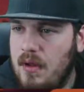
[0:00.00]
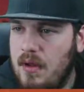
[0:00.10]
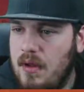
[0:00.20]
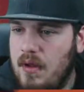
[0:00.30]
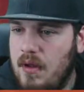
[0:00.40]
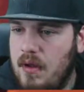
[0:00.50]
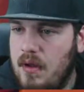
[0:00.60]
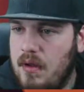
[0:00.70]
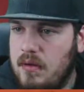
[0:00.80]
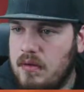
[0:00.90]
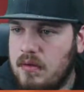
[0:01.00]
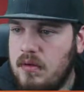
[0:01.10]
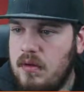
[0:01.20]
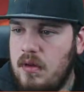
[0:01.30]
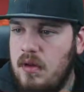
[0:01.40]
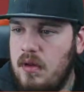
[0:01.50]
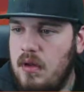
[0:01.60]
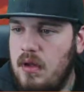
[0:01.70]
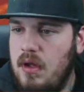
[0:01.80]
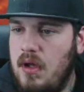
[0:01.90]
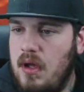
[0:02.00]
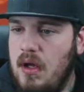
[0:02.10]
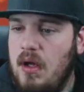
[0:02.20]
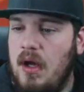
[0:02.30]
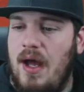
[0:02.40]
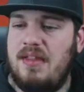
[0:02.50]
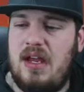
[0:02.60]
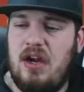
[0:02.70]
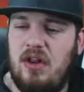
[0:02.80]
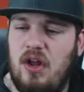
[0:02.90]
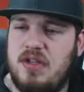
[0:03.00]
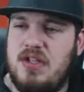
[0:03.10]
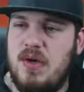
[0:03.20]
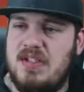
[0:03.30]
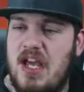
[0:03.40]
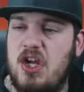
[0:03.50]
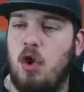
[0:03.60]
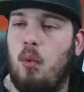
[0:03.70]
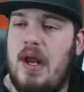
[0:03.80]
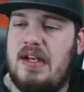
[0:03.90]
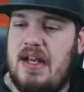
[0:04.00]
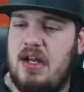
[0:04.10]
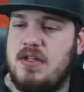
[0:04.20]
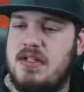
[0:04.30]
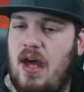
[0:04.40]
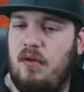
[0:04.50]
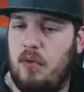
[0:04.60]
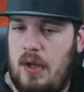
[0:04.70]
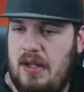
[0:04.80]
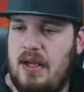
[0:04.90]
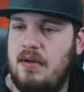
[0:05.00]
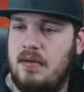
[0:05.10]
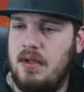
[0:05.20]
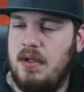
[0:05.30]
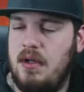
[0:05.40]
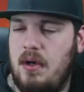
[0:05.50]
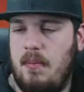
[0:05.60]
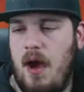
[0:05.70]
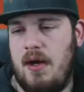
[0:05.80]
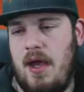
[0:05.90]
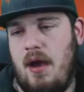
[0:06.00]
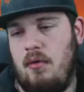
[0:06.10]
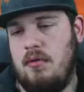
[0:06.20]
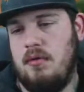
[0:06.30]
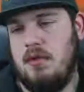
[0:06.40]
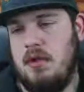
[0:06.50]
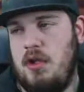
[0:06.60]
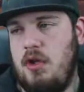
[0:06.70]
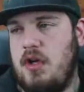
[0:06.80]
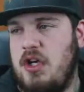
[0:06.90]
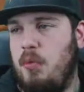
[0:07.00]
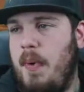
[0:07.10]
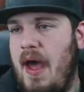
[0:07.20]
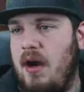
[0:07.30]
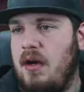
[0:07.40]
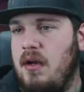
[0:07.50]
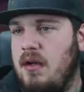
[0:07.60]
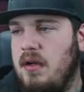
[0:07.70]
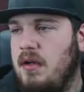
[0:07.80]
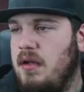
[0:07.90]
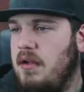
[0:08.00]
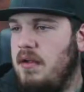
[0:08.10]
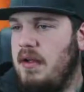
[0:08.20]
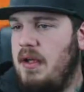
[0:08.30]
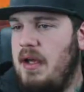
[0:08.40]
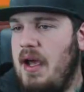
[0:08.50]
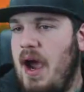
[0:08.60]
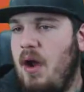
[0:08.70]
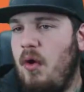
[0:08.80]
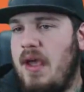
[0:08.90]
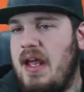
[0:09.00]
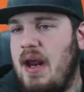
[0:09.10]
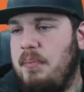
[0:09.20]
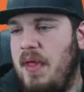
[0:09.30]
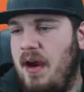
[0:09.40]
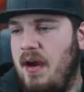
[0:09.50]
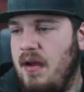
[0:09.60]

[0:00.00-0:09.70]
Run, run. I think you're a little too excited. You're winding yourself, really? Come on now. You can do better. How do I get up there?